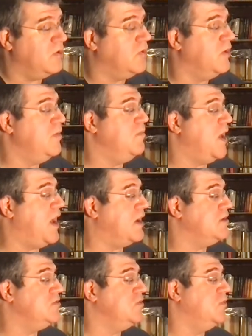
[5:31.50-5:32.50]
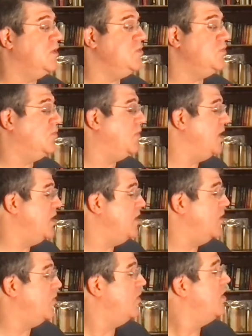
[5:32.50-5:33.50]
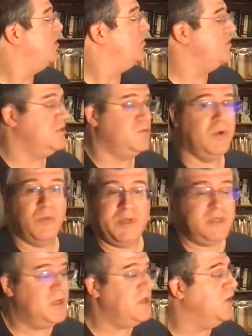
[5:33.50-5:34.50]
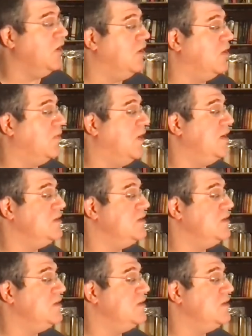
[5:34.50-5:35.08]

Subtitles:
going back to what you already know, which is what we did earlier, right?